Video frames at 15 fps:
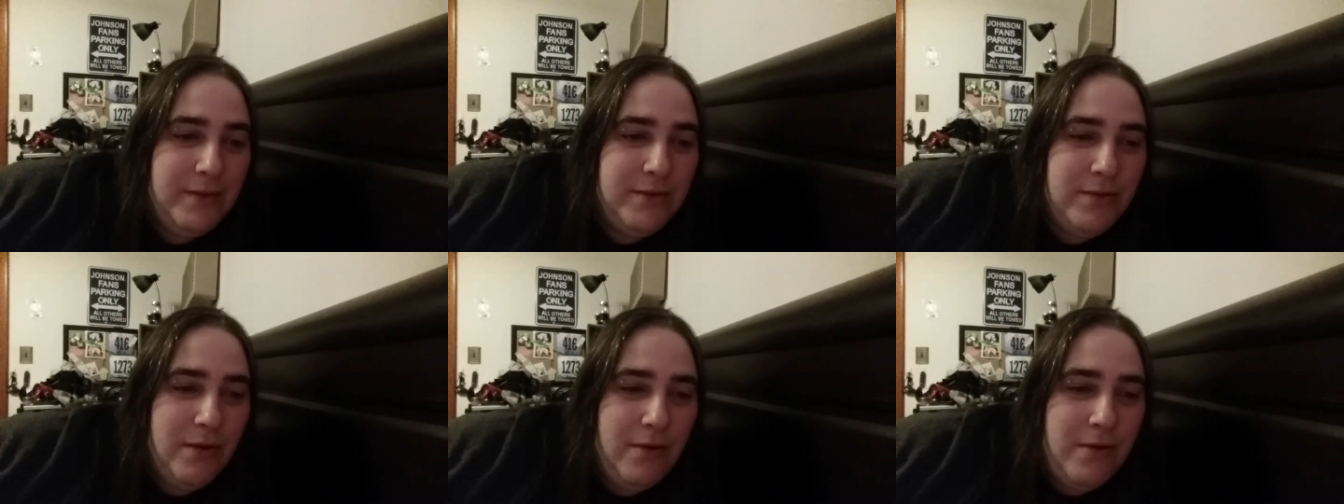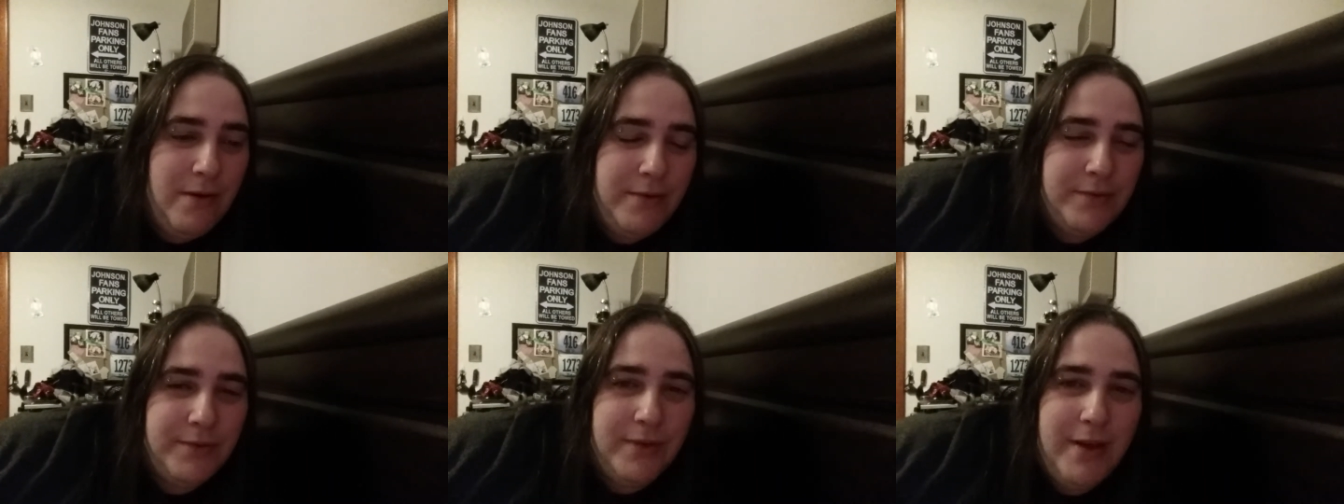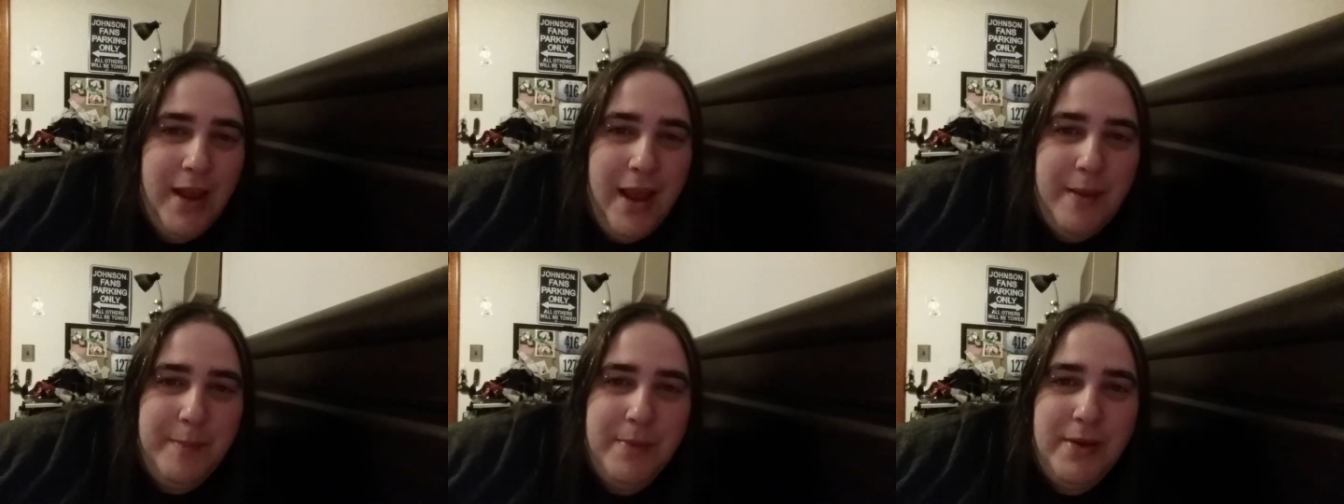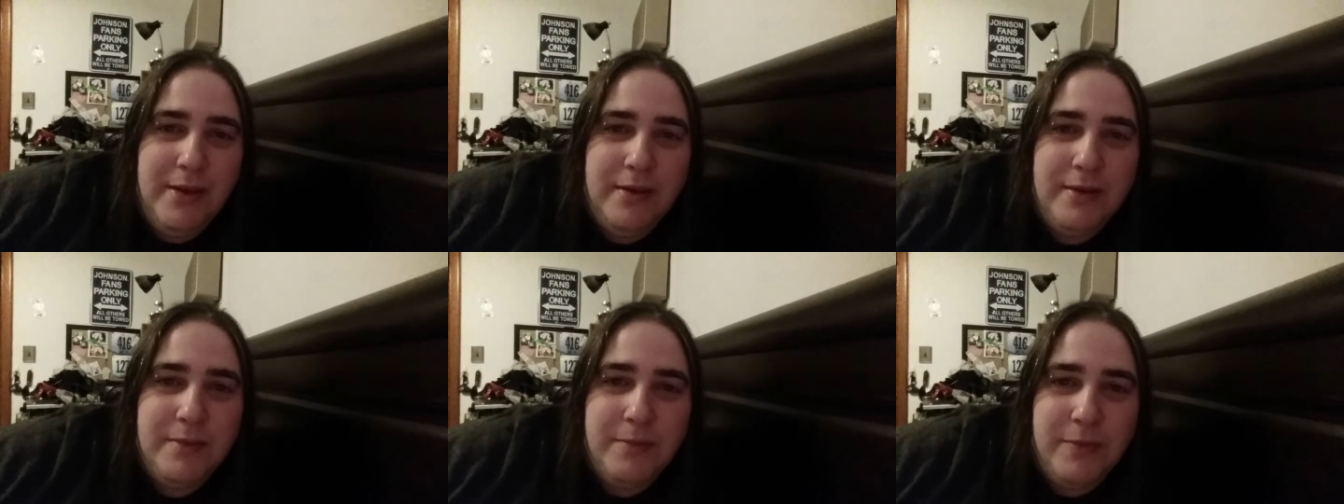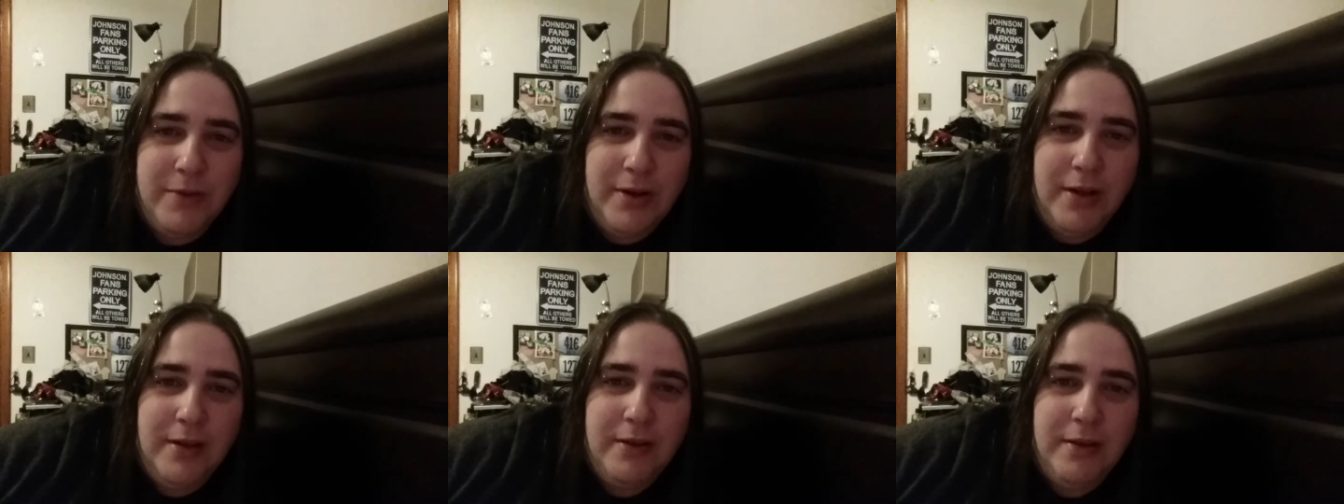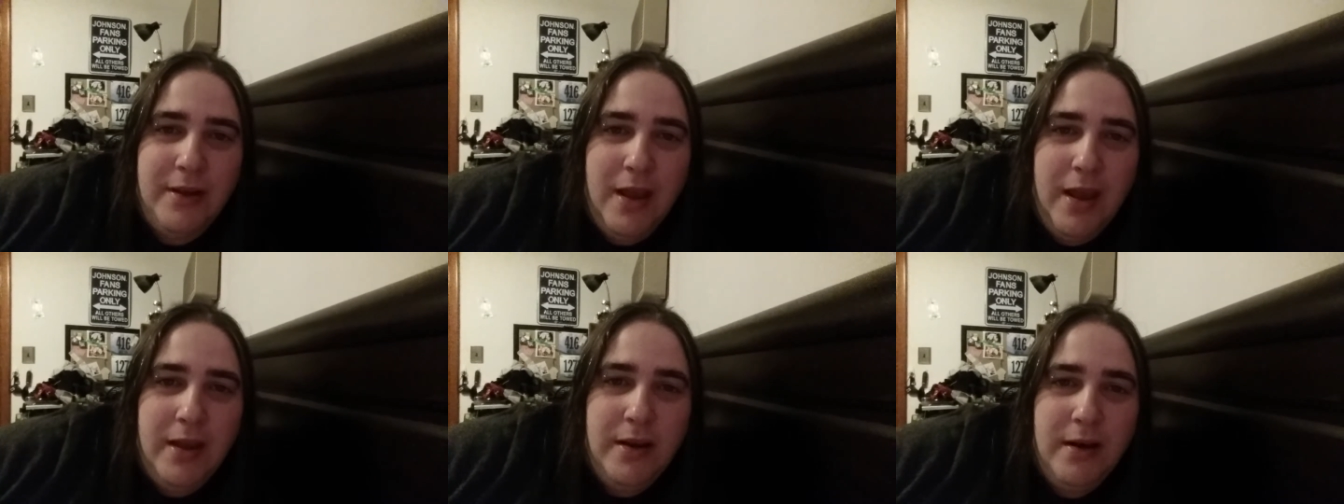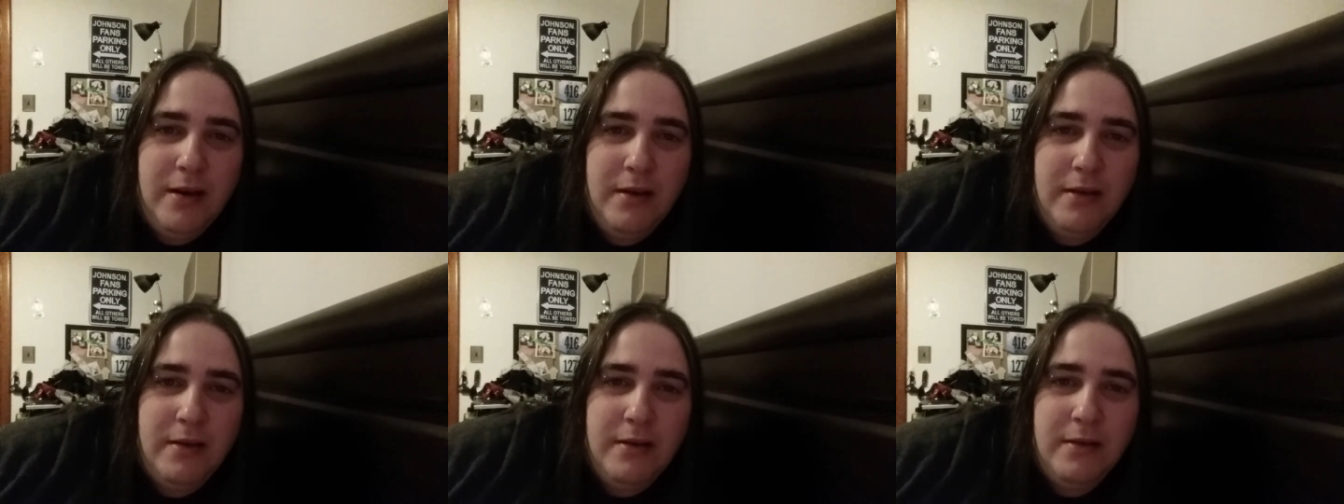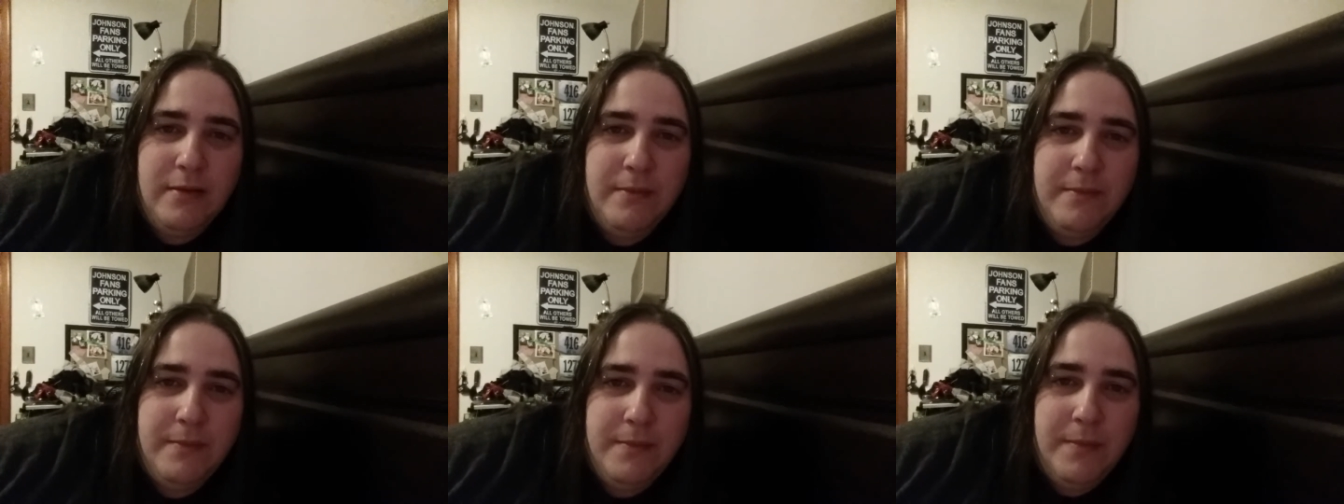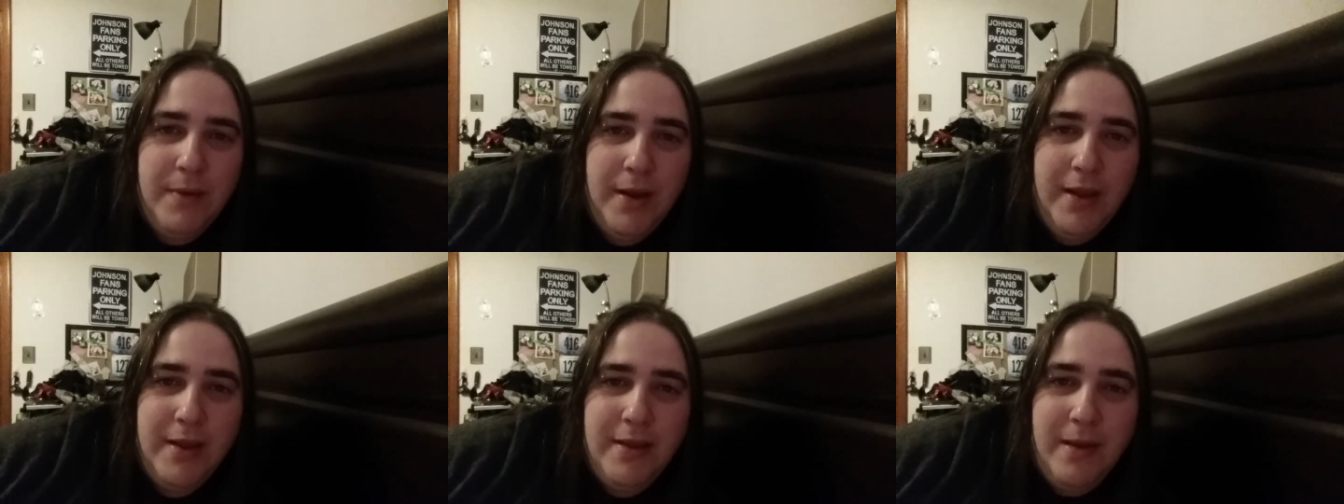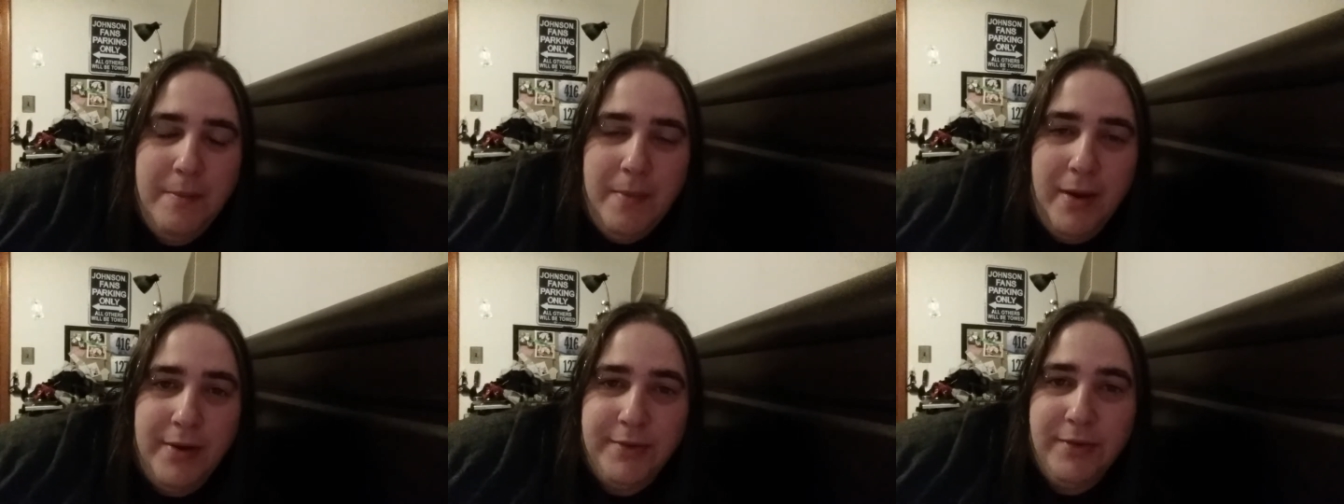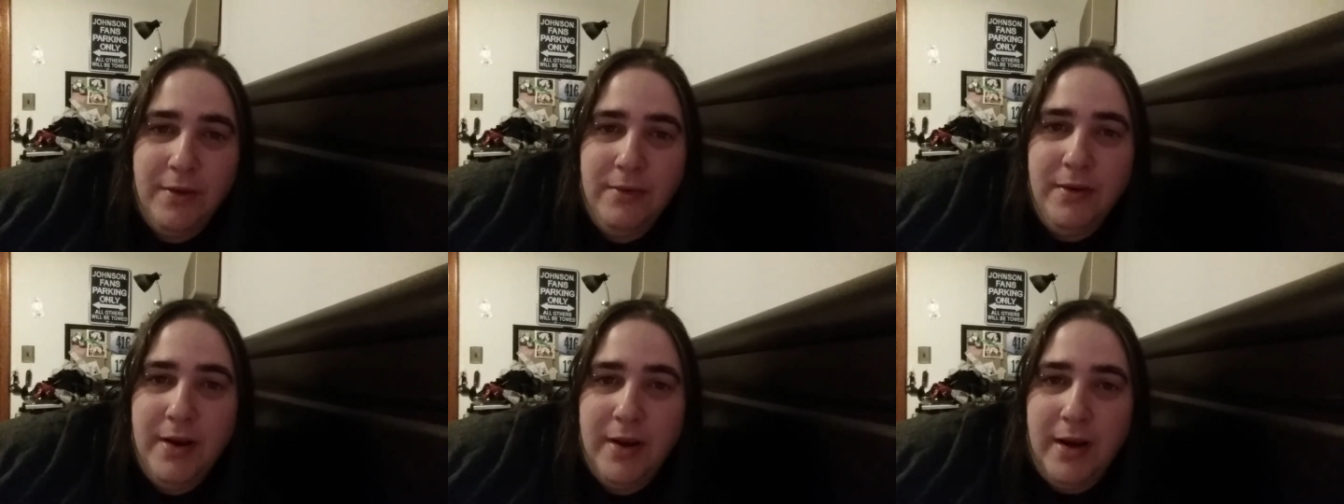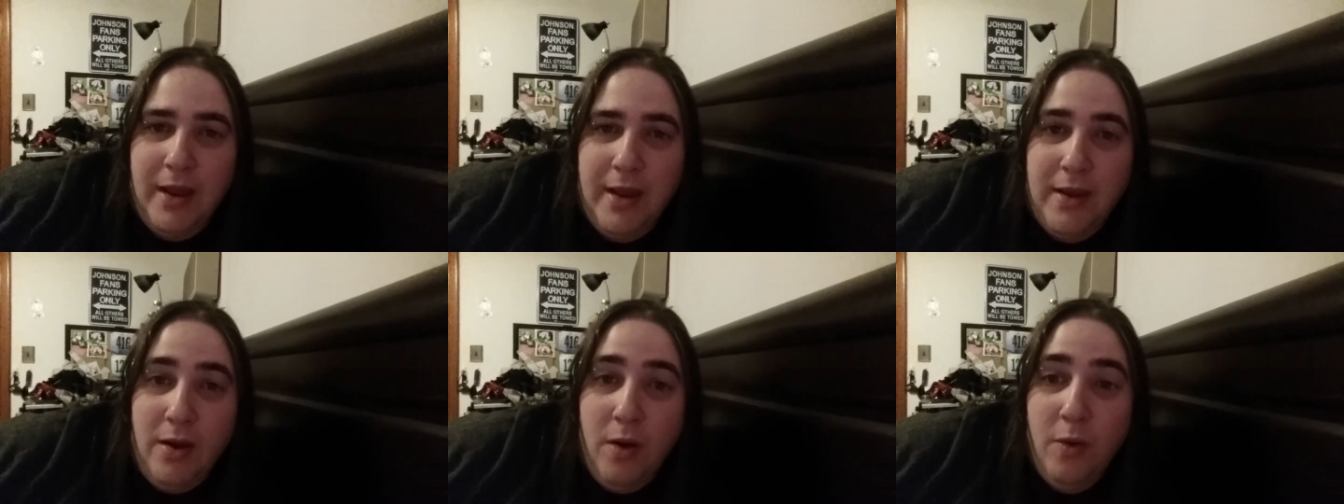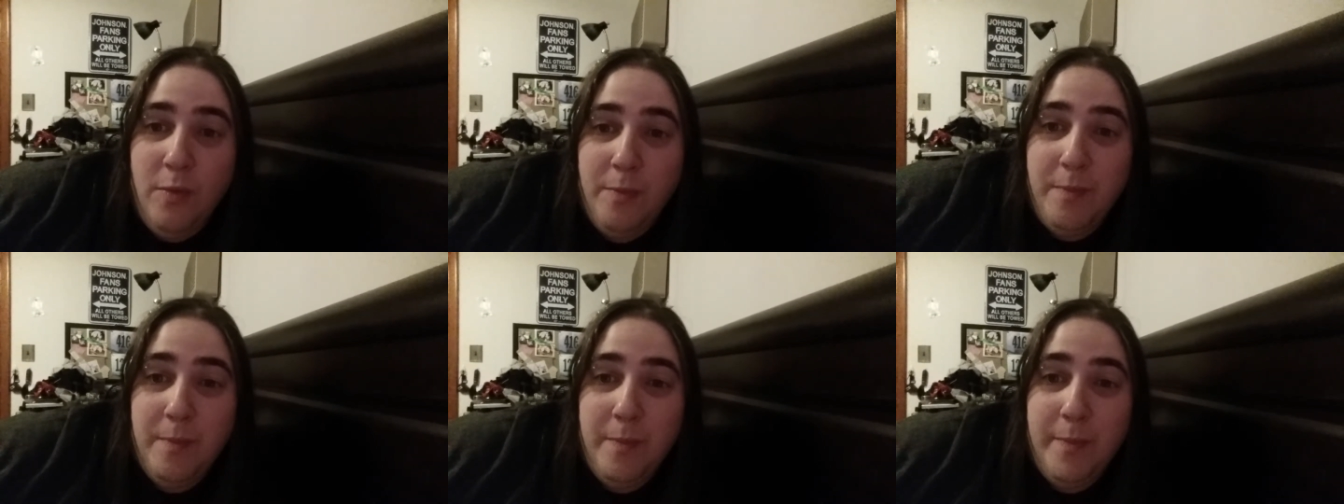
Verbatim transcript: so I was really happy this morning that um I hit that milestone and I hope